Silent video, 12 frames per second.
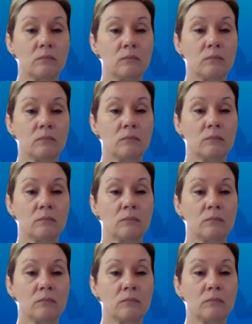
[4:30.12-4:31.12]

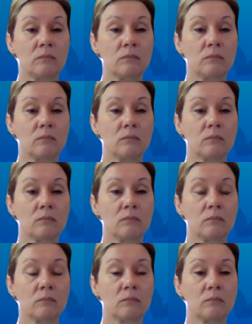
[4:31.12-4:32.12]

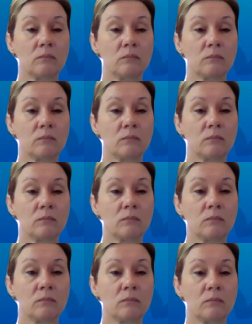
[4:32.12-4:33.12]

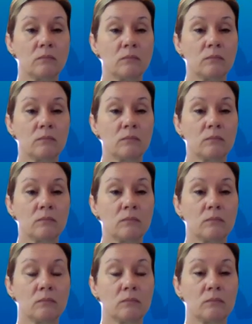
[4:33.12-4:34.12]

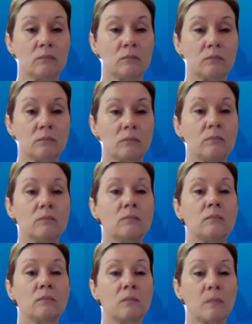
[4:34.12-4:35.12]

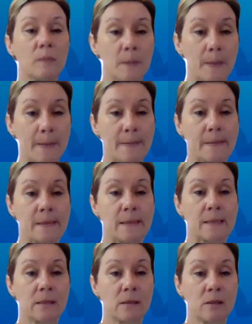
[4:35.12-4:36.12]

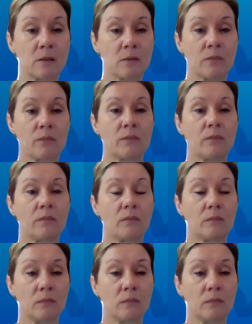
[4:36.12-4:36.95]
The person shown says nothing.